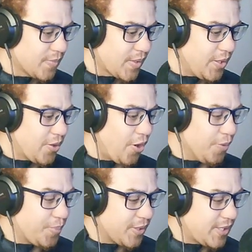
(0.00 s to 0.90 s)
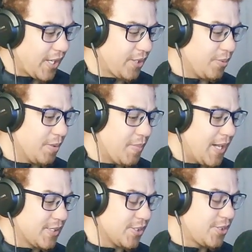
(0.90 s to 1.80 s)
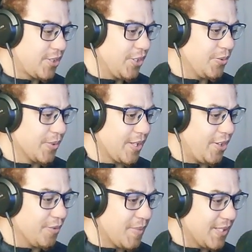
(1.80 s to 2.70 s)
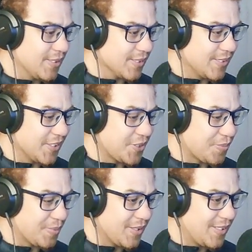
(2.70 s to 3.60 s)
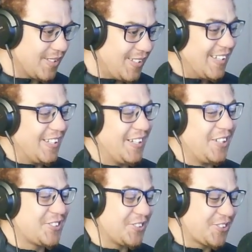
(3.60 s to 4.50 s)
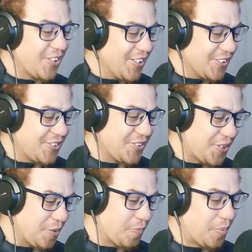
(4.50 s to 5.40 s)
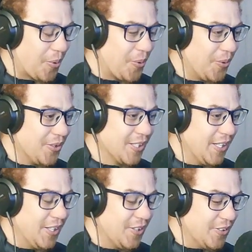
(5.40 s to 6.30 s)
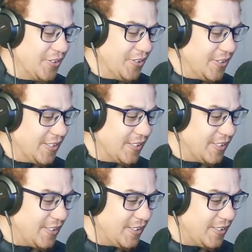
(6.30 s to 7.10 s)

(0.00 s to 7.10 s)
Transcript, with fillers: You can't protect what matters to you without mental discipline. And now she's starting to see Paul in Rudy.